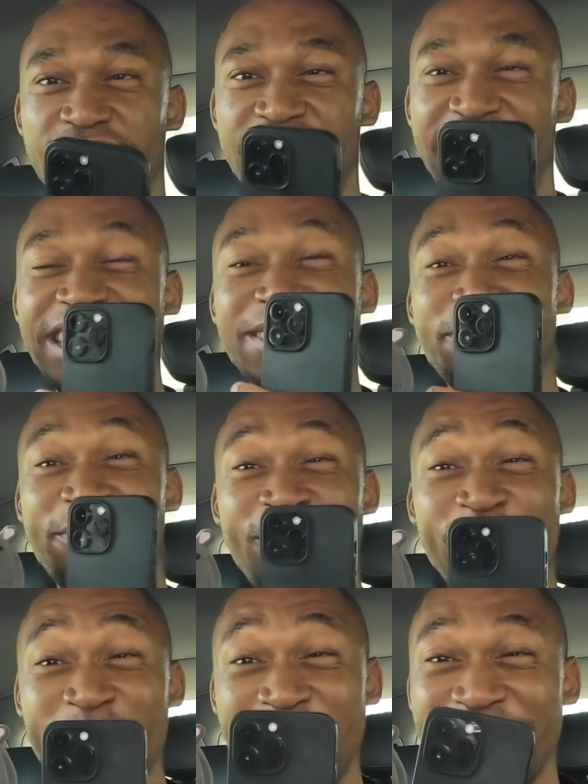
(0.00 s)
Guys,
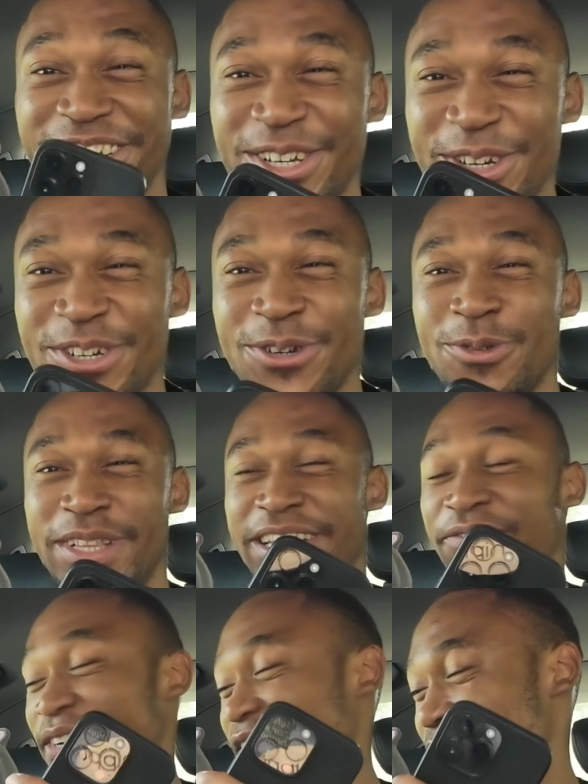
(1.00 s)
before we continue with
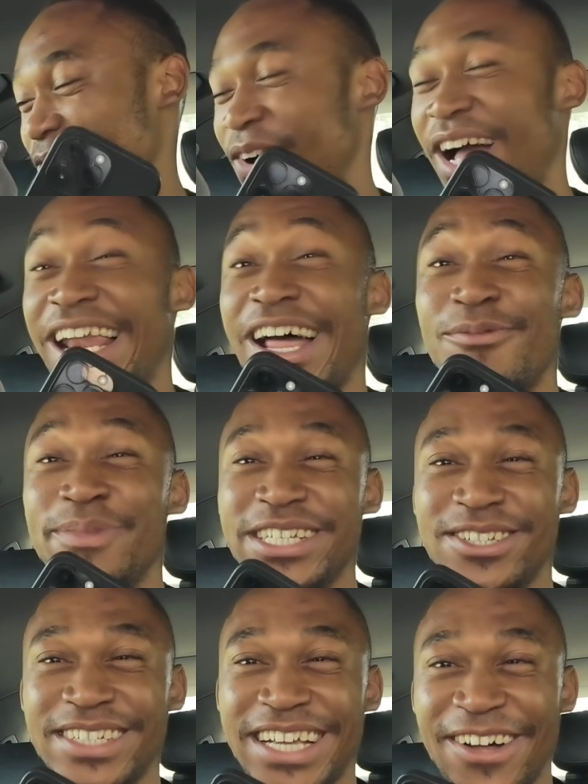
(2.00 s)
the video, allow me
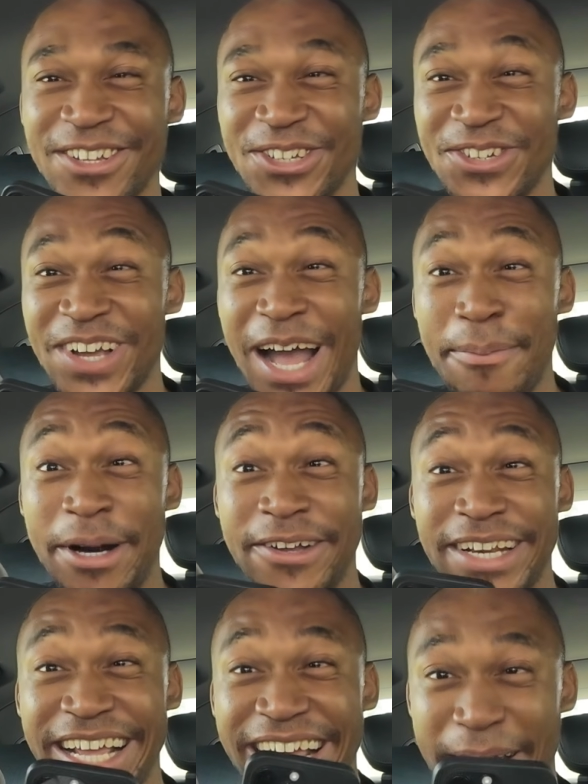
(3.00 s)
to tell you
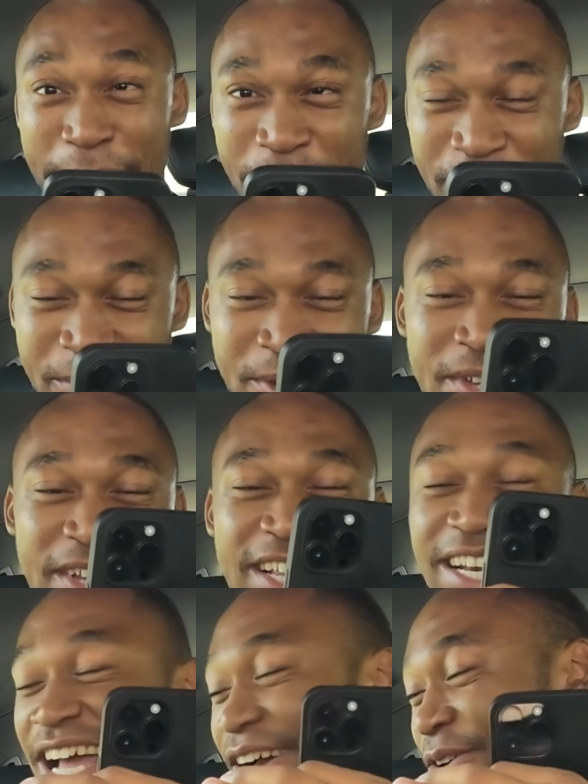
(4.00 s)
about Hippo.
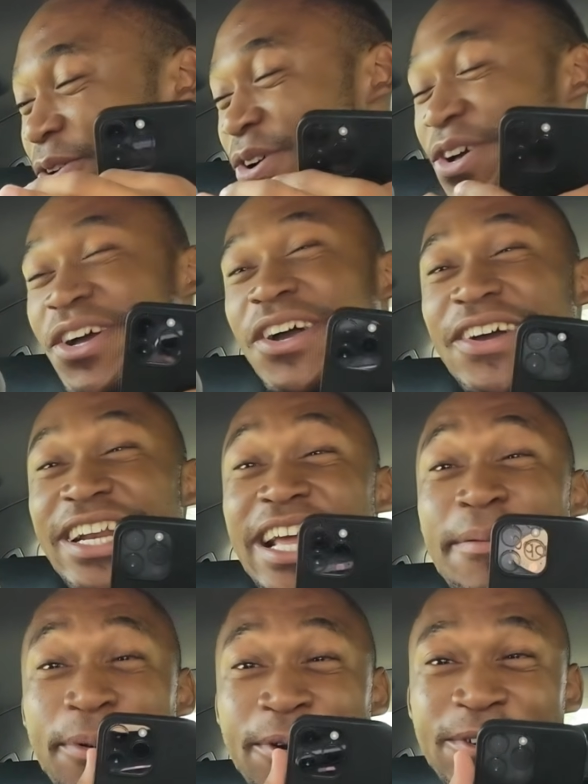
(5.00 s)
Now, on
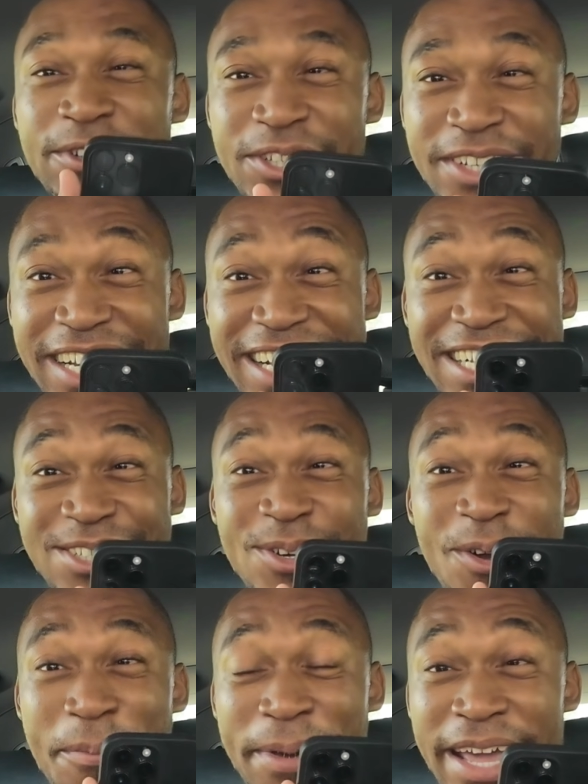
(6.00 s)
Hippo, you can get to
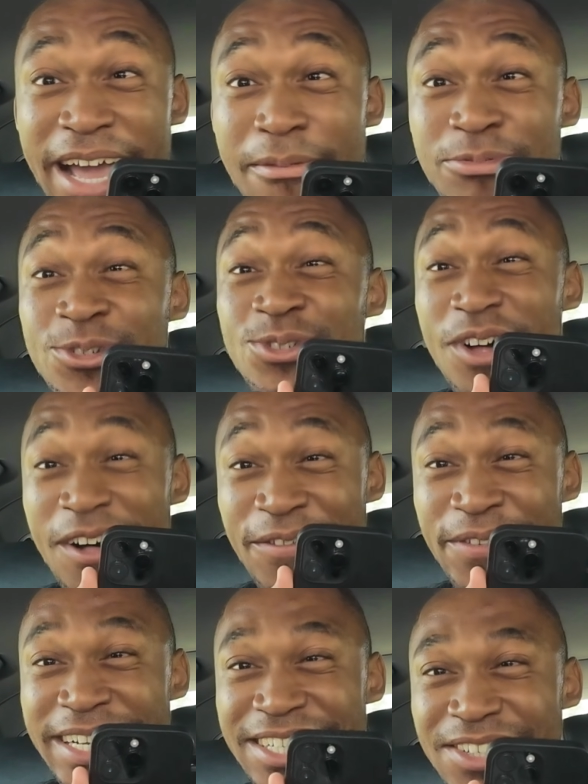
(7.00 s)
compare up to
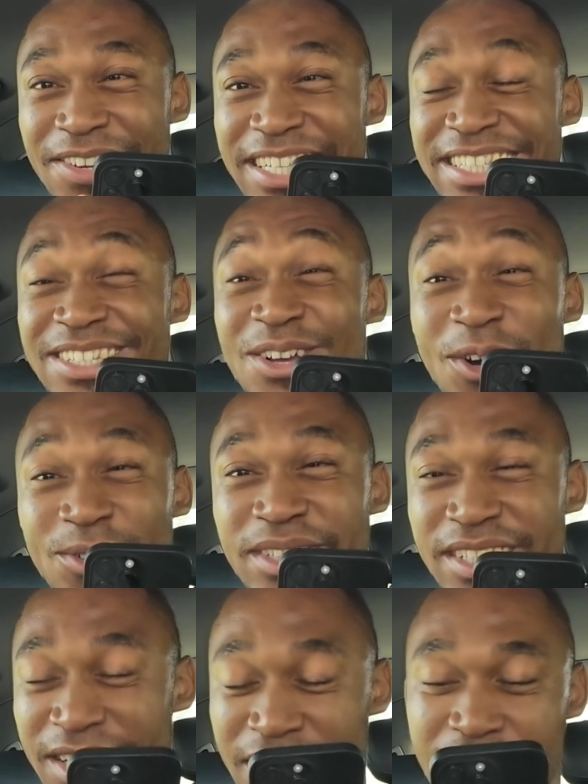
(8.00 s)
12 insurance
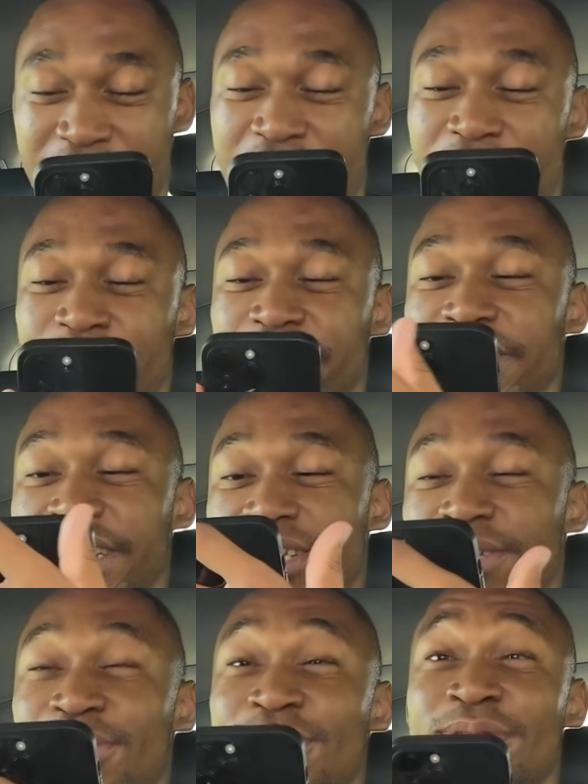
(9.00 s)
codes. All you need
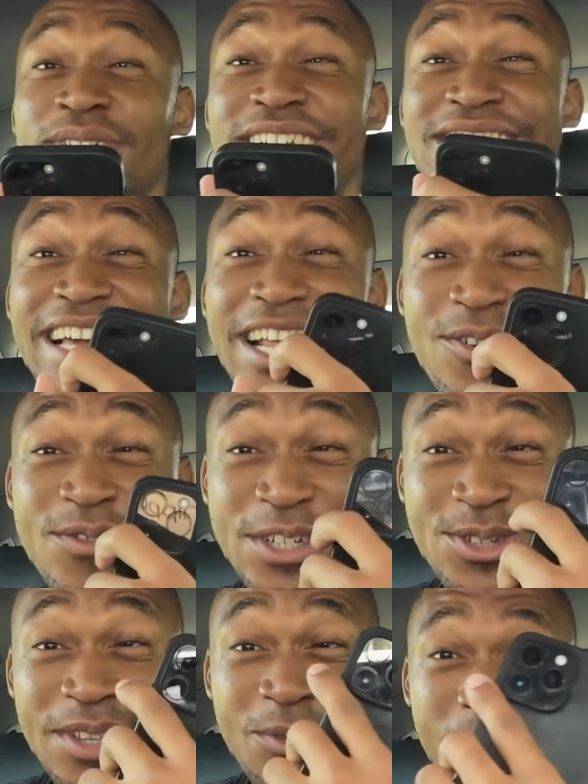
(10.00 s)
to do is head over
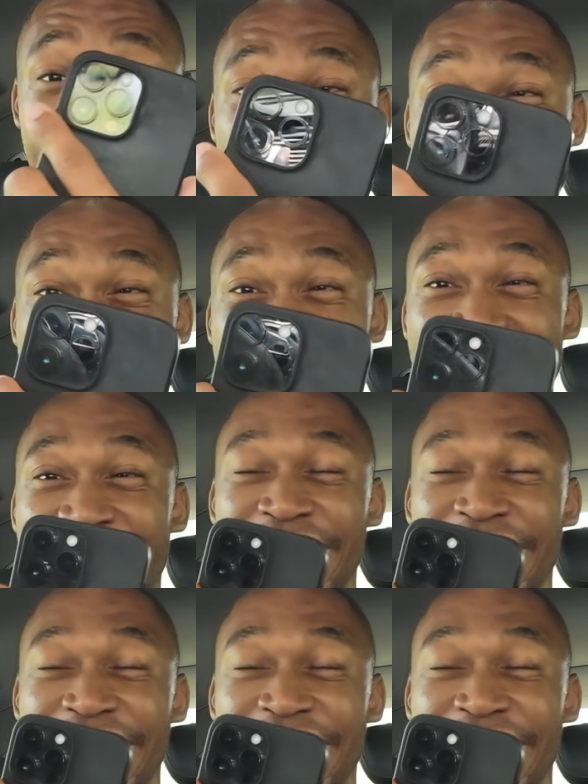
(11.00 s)
to the website,